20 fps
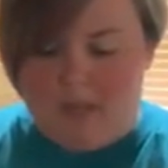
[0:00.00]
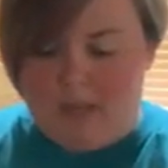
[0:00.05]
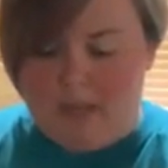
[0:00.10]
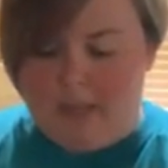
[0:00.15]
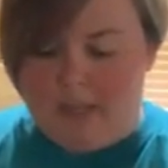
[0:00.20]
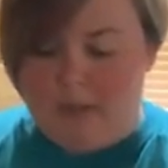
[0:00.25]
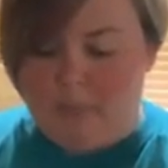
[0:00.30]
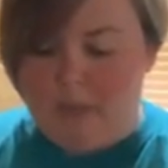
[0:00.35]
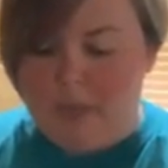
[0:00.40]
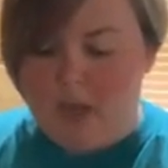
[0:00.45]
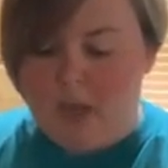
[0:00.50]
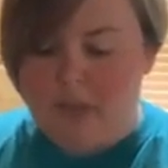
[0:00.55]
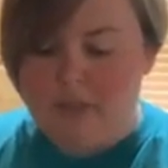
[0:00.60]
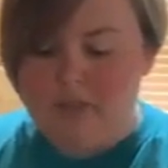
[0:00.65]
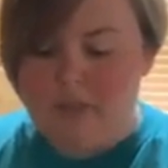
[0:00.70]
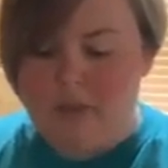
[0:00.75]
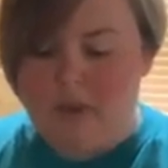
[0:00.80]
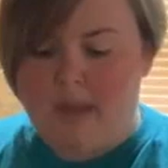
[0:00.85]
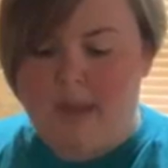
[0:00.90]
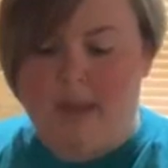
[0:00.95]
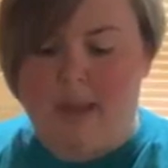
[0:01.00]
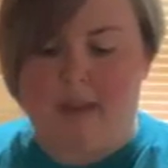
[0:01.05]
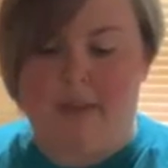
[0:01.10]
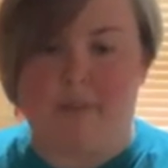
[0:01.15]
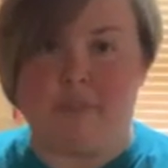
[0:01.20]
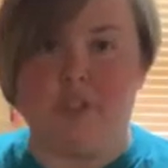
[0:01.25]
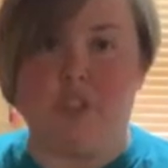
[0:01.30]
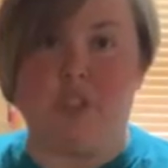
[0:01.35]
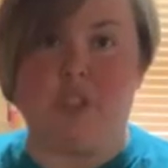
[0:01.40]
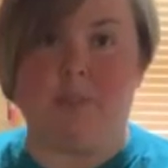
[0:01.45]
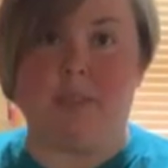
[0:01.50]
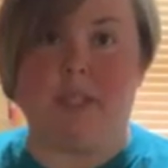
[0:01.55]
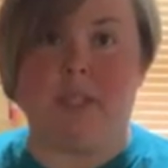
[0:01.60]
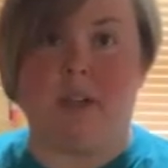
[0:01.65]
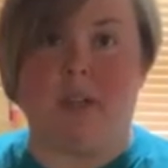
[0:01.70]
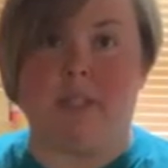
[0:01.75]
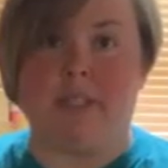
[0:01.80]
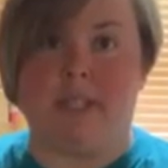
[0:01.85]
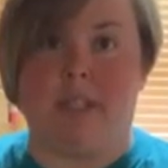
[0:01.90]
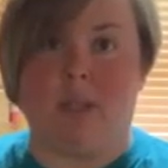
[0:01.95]
And then we also have Jimmy
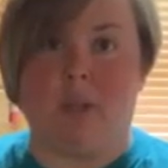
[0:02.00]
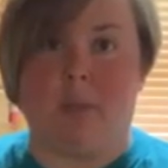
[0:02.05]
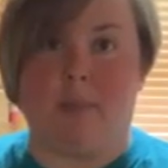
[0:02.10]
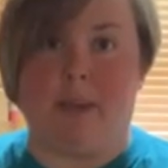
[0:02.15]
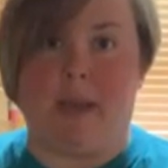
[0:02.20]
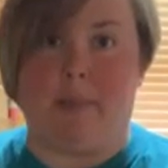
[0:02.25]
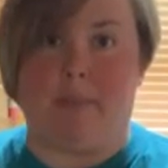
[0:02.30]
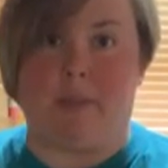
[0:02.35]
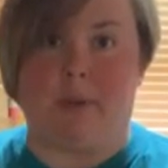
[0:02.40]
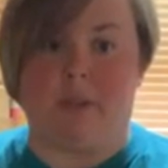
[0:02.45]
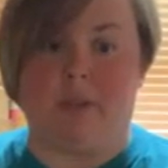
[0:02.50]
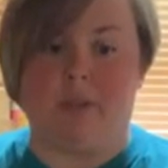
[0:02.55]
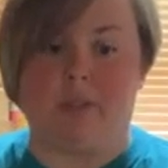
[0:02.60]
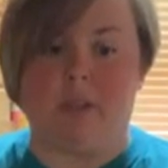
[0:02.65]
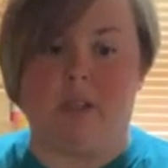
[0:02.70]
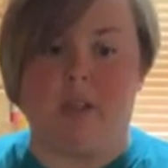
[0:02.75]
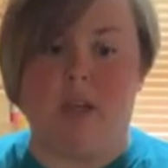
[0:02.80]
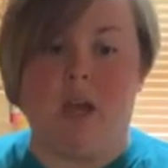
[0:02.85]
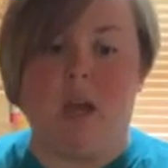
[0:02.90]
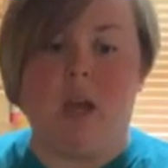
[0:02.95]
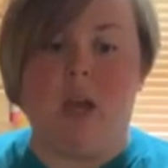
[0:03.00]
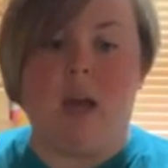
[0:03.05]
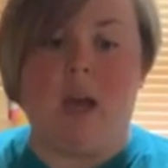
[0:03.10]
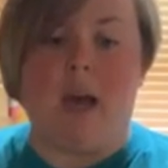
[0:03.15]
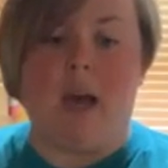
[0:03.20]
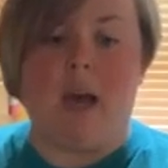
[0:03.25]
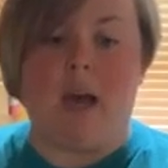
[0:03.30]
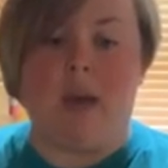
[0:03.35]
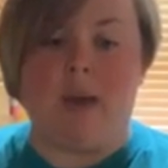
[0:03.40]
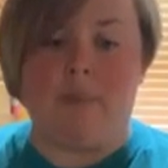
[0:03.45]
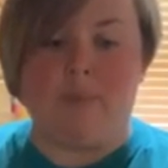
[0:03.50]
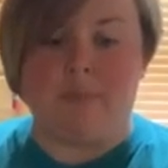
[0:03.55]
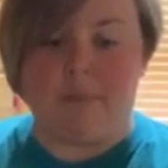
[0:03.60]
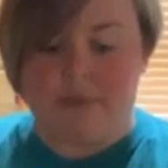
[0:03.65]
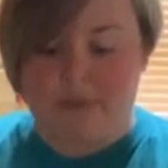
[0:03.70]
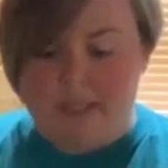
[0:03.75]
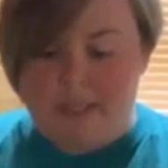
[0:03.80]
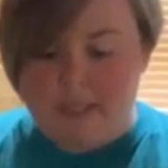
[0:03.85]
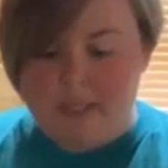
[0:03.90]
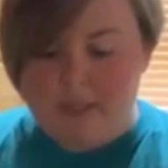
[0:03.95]
Nardello peppers.
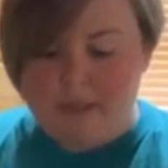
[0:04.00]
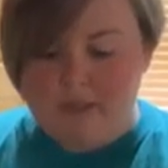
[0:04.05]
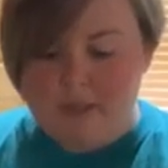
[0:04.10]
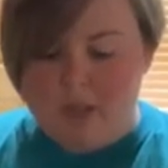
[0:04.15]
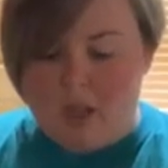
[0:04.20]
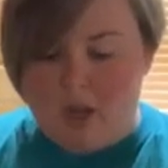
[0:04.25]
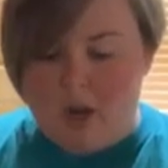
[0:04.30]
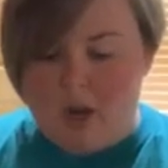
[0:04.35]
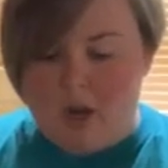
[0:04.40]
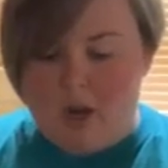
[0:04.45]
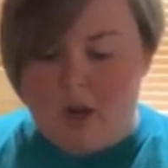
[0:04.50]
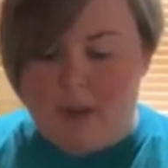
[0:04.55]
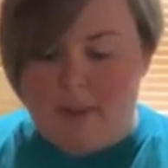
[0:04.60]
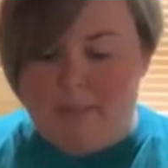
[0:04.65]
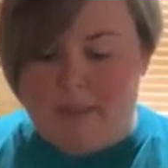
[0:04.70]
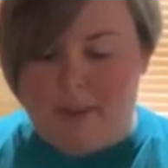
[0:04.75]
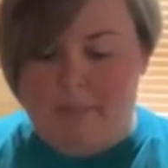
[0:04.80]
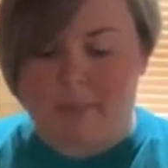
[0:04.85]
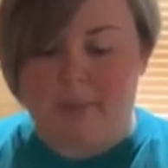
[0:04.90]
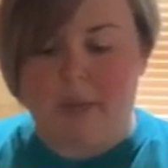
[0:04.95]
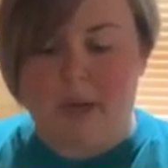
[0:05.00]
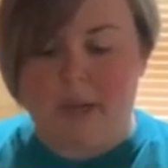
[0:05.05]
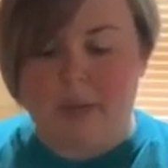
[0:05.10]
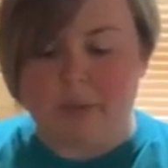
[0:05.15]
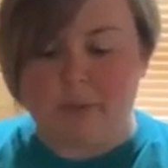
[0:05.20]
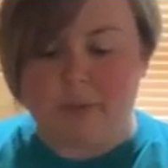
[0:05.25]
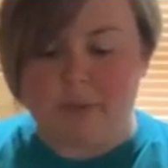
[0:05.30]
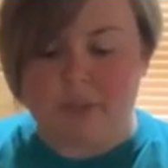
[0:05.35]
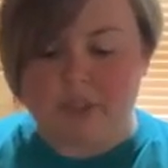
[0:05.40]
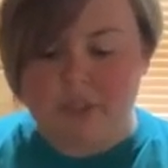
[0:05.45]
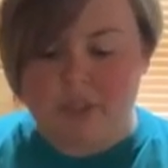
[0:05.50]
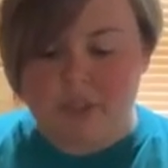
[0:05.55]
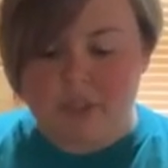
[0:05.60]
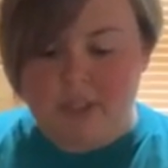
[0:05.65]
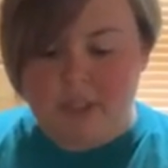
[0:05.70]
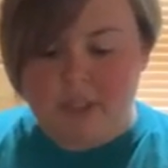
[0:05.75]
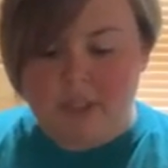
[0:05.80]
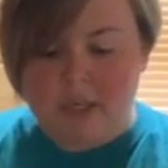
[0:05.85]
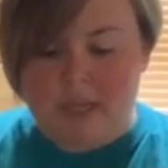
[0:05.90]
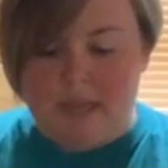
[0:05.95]
These are a pepper I grew this
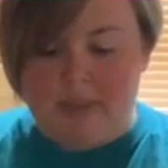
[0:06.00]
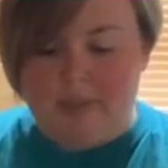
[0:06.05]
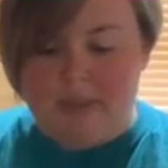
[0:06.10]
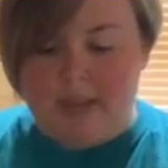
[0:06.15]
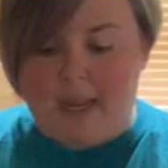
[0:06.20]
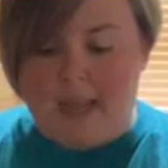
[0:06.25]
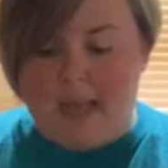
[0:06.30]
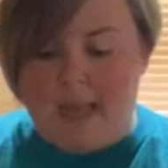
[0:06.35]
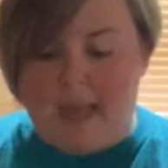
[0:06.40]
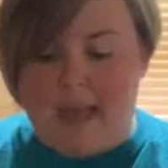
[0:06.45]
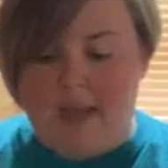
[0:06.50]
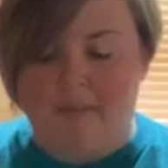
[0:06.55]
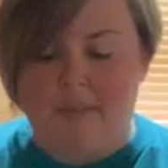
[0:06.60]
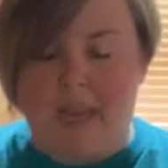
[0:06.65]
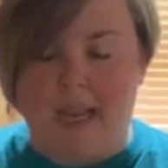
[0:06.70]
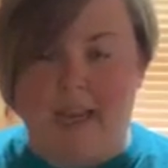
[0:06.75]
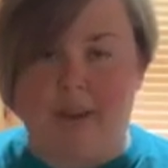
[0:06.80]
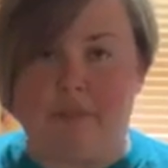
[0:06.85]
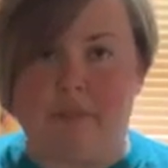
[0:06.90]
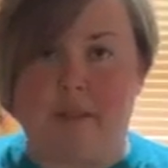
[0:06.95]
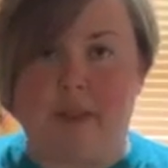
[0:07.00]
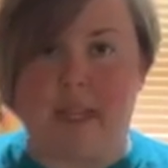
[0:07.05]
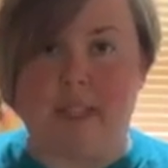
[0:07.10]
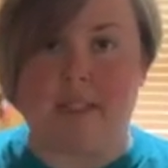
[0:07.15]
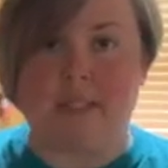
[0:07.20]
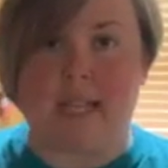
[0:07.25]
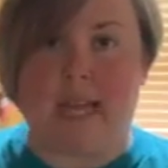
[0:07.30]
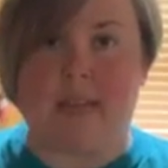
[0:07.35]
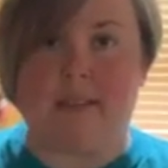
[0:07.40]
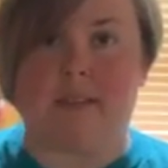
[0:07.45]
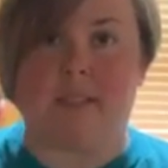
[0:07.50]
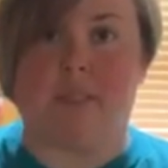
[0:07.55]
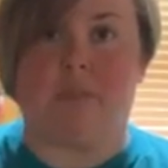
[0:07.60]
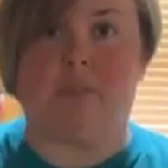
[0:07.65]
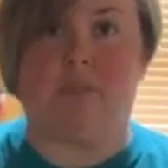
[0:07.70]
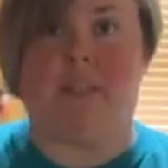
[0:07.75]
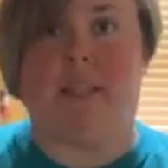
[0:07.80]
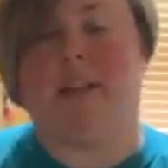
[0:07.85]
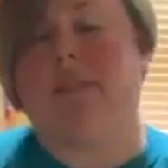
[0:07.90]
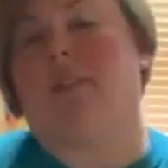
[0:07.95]
year, and they have a fantastic
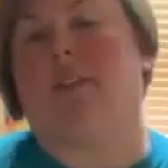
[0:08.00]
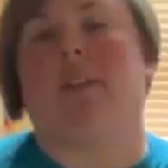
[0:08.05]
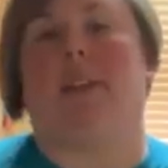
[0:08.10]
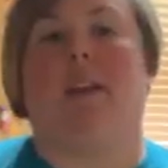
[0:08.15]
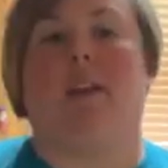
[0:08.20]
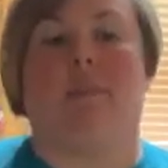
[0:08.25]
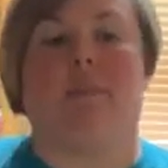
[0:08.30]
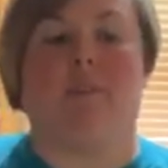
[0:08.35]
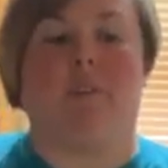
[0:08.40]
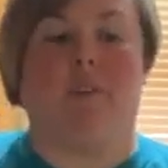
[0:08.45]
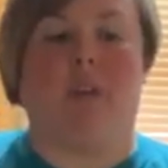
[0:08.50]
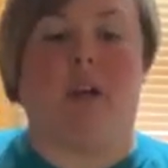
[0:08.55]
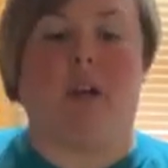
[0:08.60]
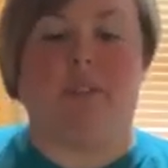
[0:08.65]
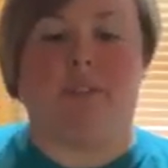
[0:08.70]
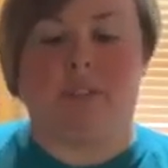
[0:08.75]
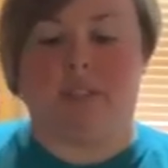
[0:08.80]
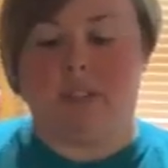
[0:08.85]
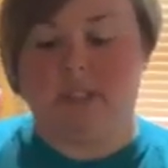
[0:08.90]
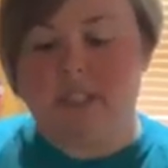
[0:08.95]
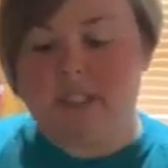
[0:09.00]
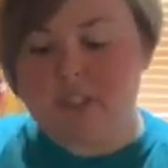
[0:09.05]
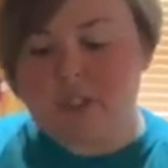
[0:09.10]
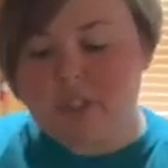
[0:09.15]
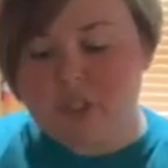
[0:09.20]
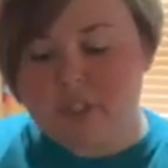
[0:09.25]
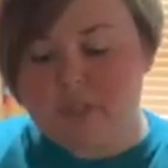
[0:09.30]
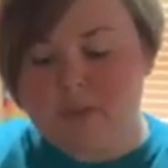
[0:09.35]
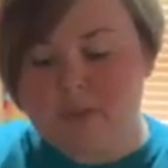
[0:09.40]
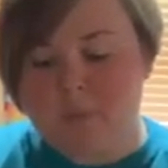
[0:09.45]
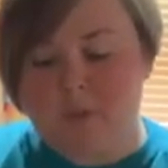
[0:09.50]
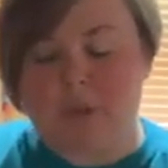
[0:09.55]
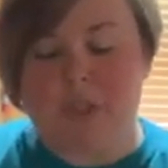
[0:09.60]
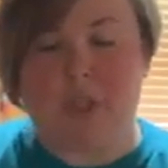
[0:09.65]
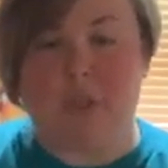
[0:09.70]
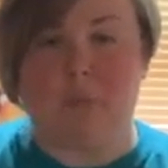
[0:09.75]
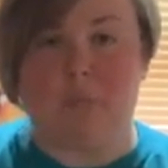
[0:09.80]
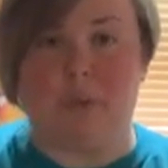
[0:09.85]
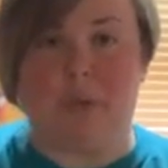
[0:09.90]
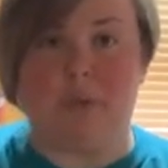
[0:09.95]
flavor. They are delicious when
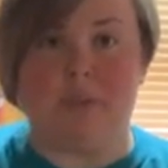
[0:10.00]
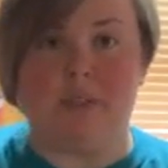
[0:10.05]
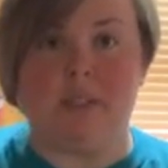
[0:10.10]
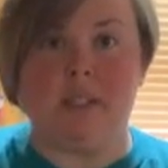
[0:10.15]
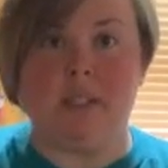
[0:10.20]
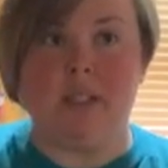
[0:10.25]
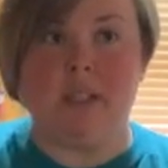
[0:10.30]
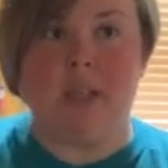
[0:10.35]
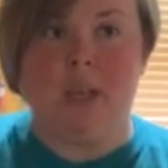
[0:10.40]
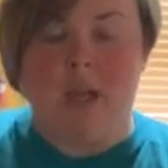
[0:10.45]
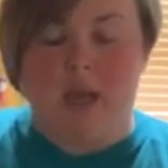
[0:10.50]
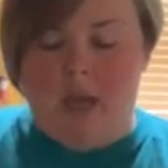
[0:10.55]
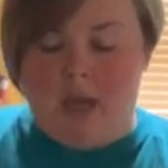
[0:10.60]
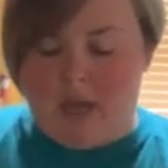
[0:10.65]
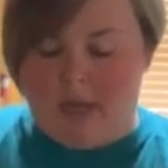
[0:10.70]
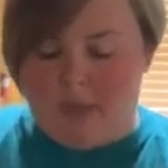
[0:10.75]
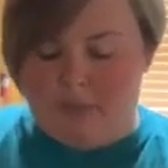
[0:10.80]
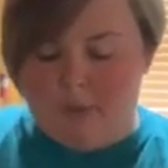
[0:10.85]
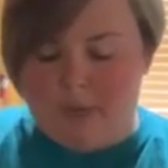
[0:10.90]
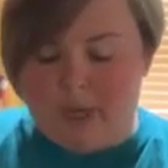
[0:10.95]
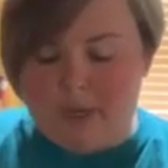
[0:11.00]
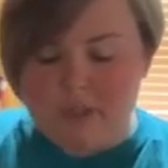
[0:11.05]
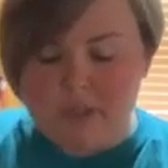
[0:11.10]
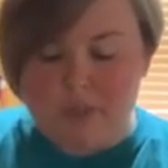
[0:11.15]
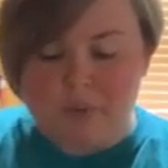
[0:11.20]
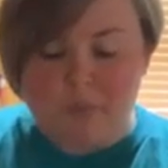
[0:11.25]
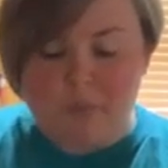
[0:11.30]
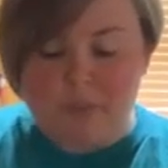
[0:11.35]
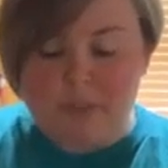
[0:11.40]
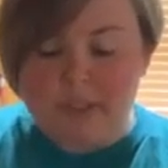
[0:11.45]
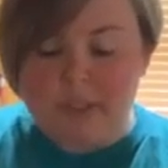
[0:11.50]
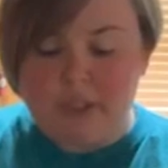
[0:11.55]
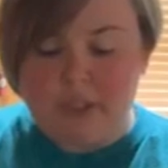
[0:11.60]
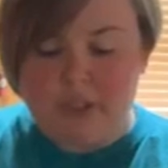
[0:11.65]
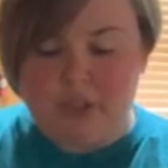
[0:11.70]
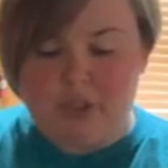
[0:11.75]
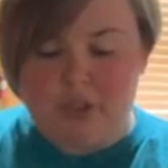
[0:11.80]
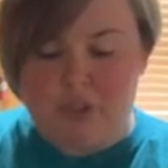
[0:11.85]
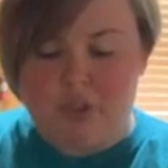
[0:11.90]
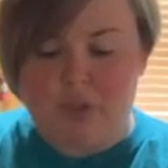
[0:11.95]
they're roasted. They're actually really
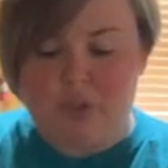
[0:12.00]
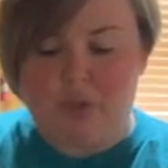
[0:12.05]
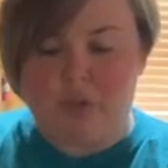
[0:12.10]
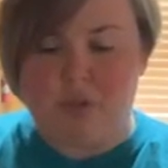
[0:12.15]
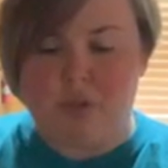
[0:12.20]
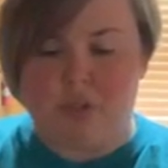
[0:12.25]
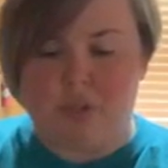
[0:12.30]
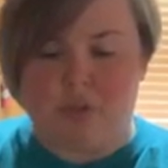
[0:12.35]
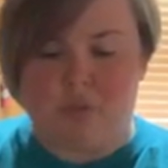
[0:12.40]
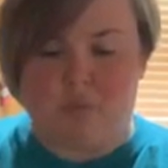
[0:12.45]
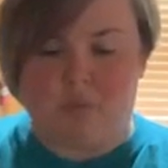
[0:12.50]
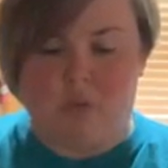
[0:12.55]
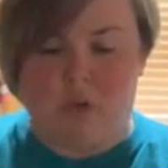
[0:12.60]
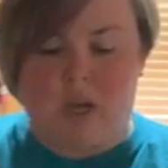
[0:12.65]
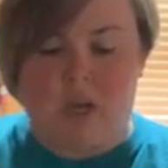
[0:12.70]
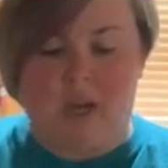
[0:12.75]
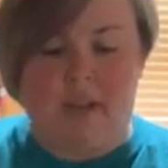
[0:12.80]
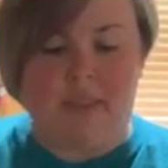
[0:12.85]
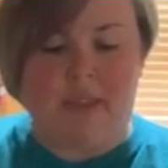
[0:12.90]
good too, just raw.